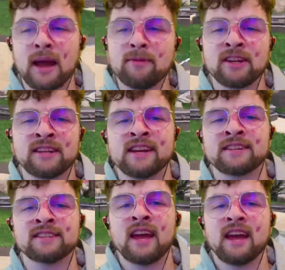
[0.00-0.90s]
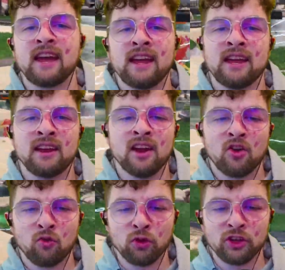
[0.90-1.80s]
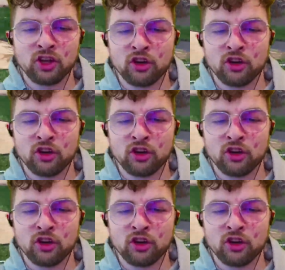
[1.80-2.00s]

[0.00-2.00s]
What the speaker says: that it takes a really good